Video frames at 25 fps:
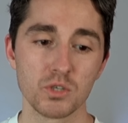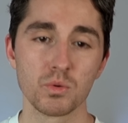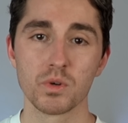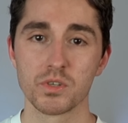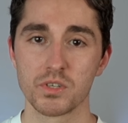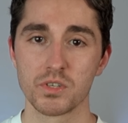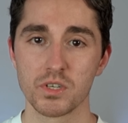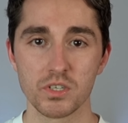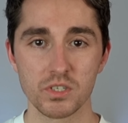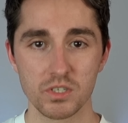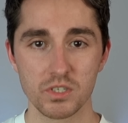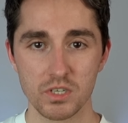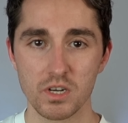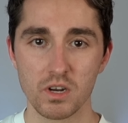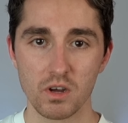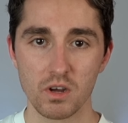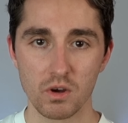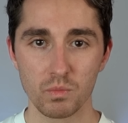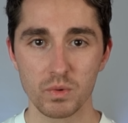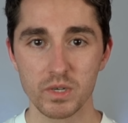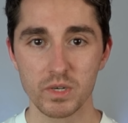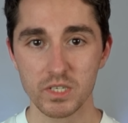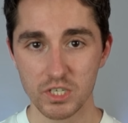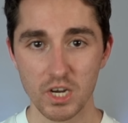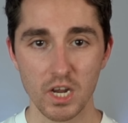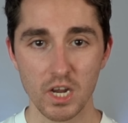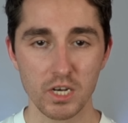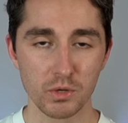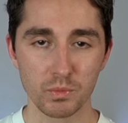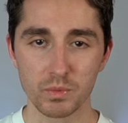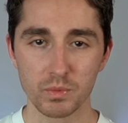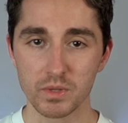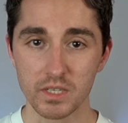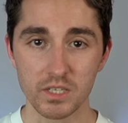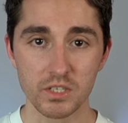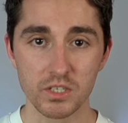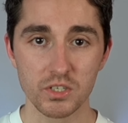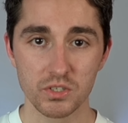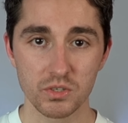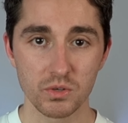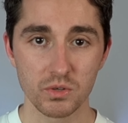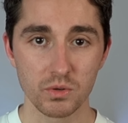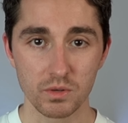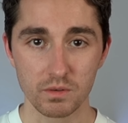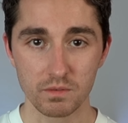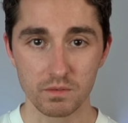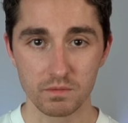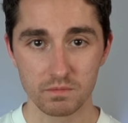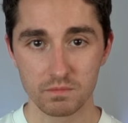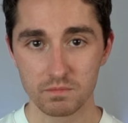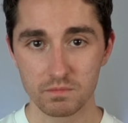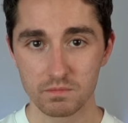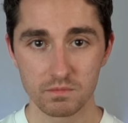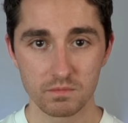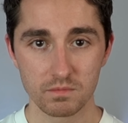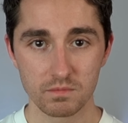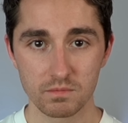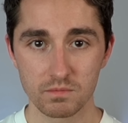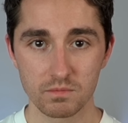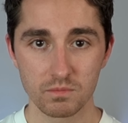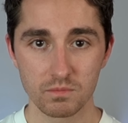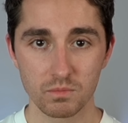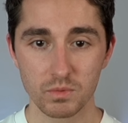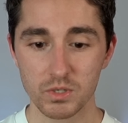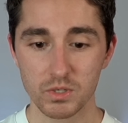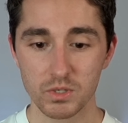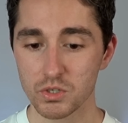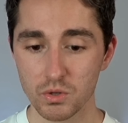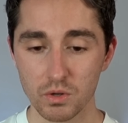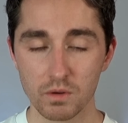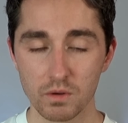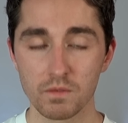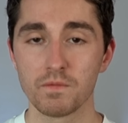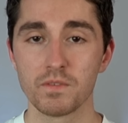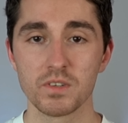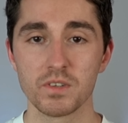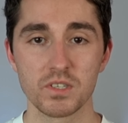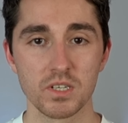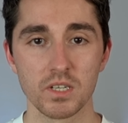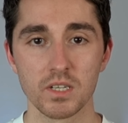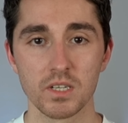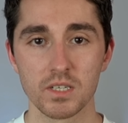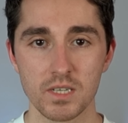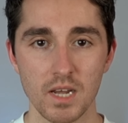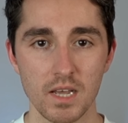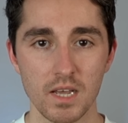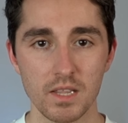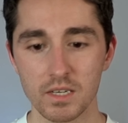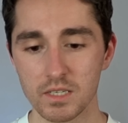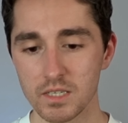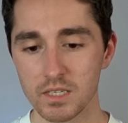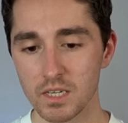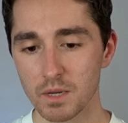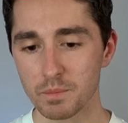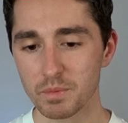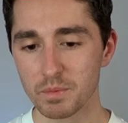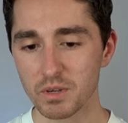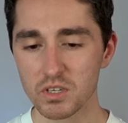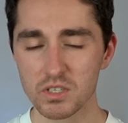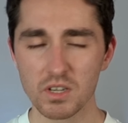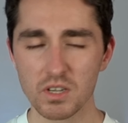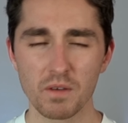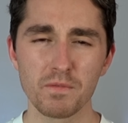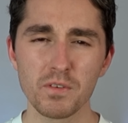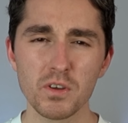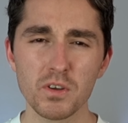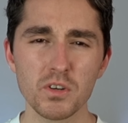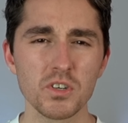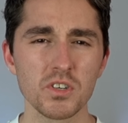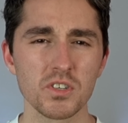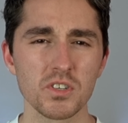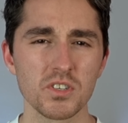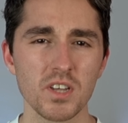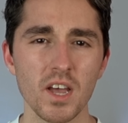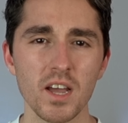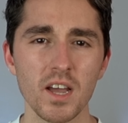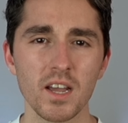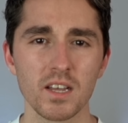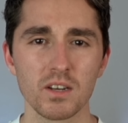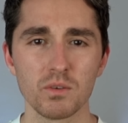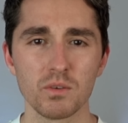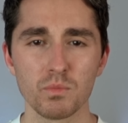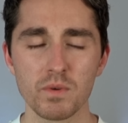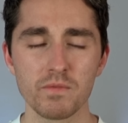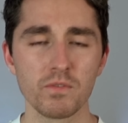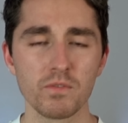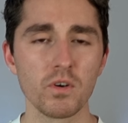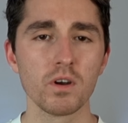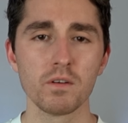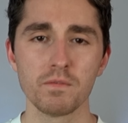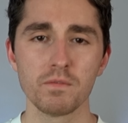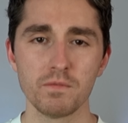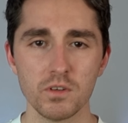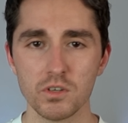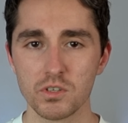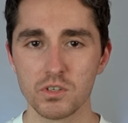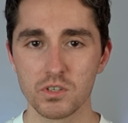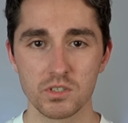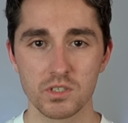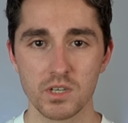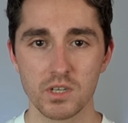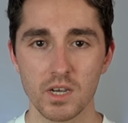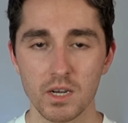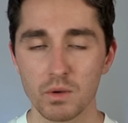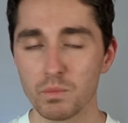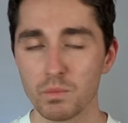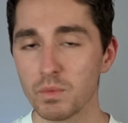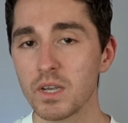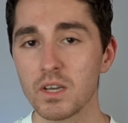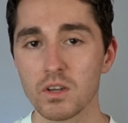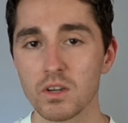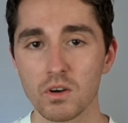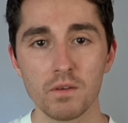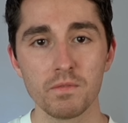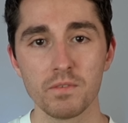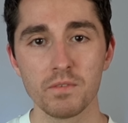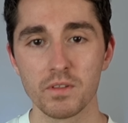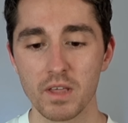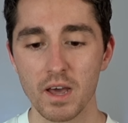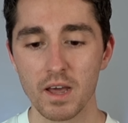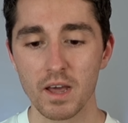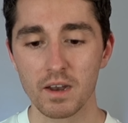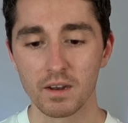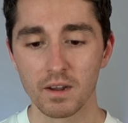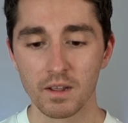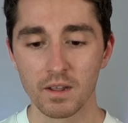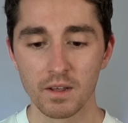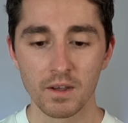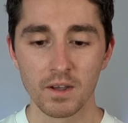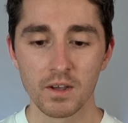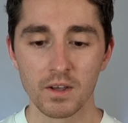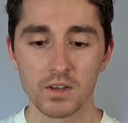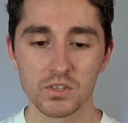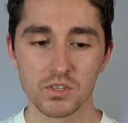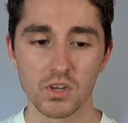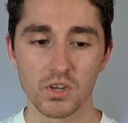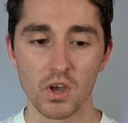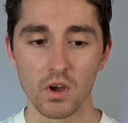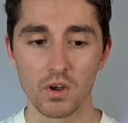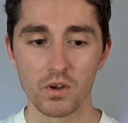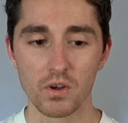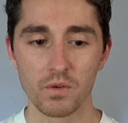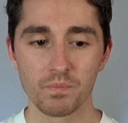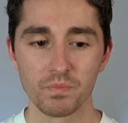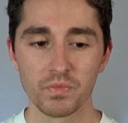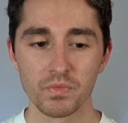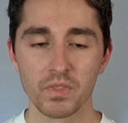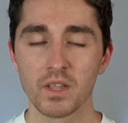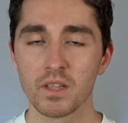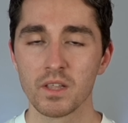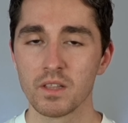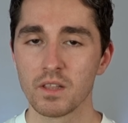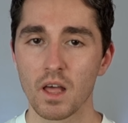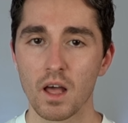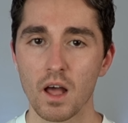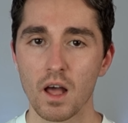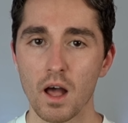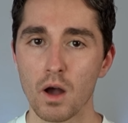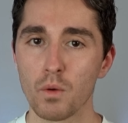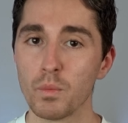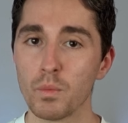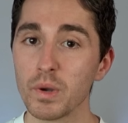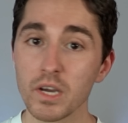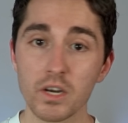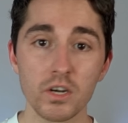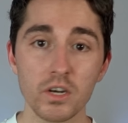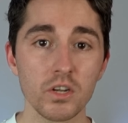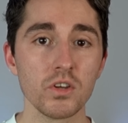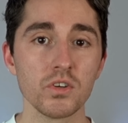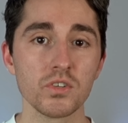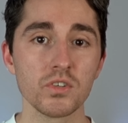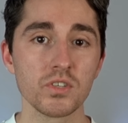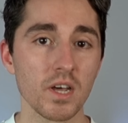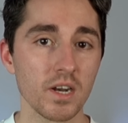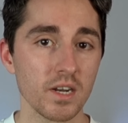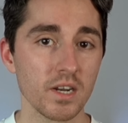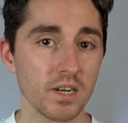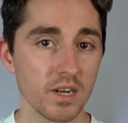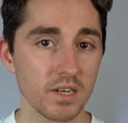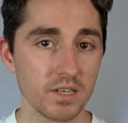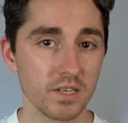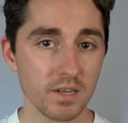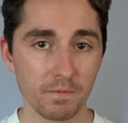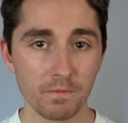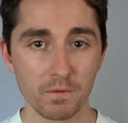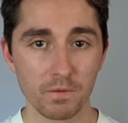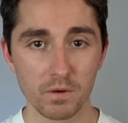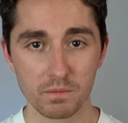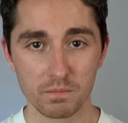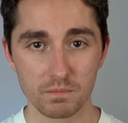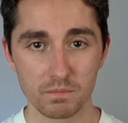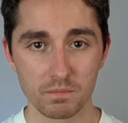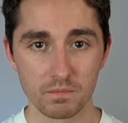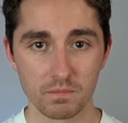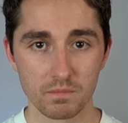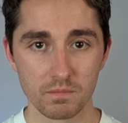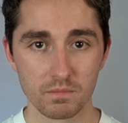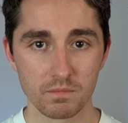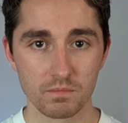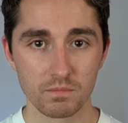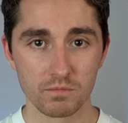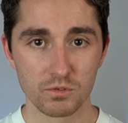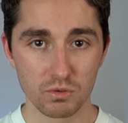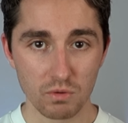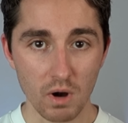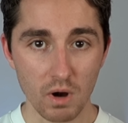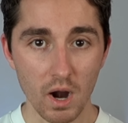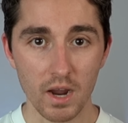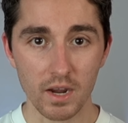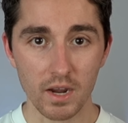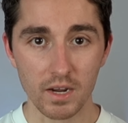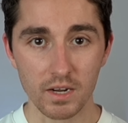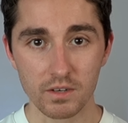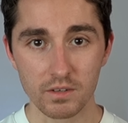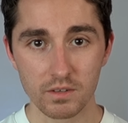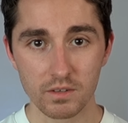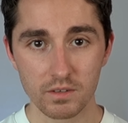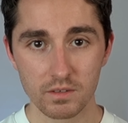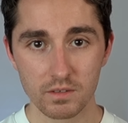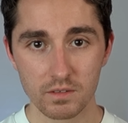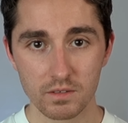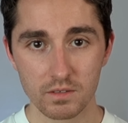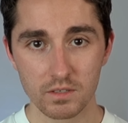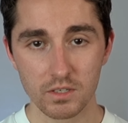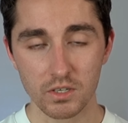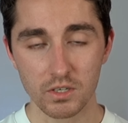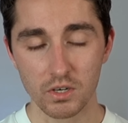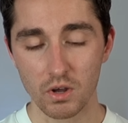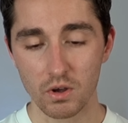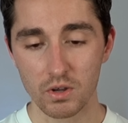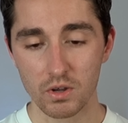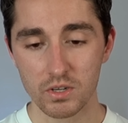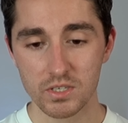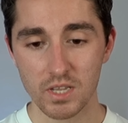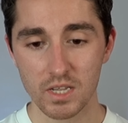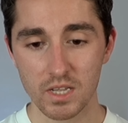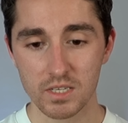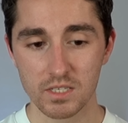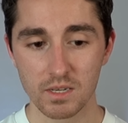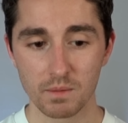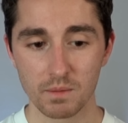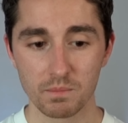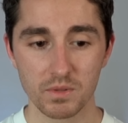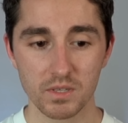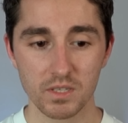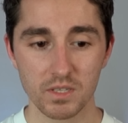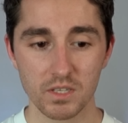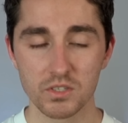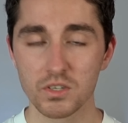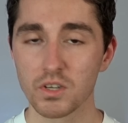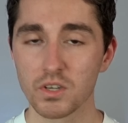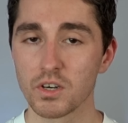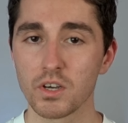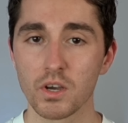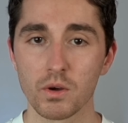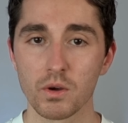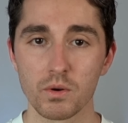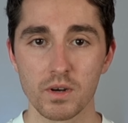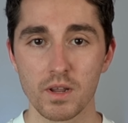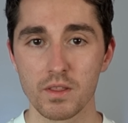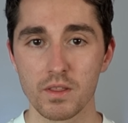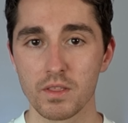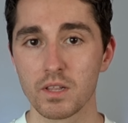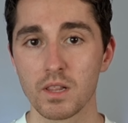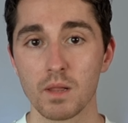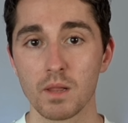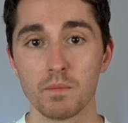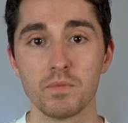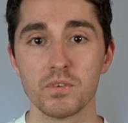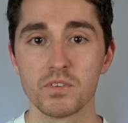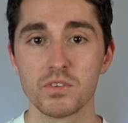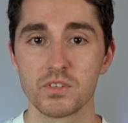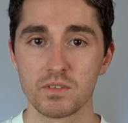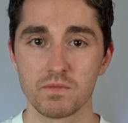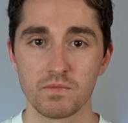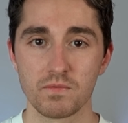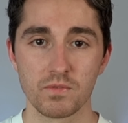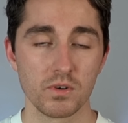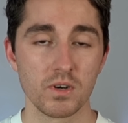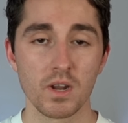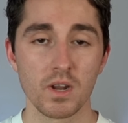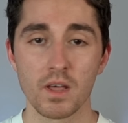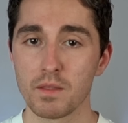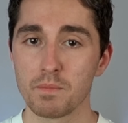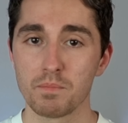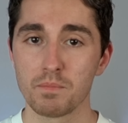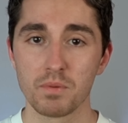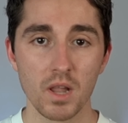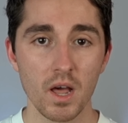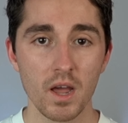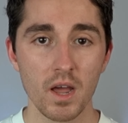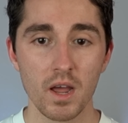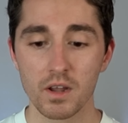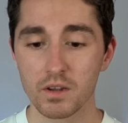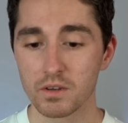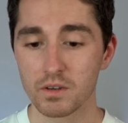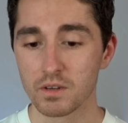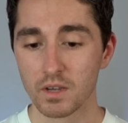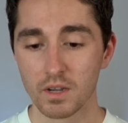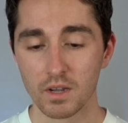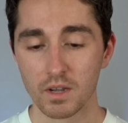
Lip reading: was it, you know, we genuinely just couldn't facilitate the deal because we've got a future second, we can offer that. So are we going to use that in a different trade? You know, is that something that's going to go to another club for another player?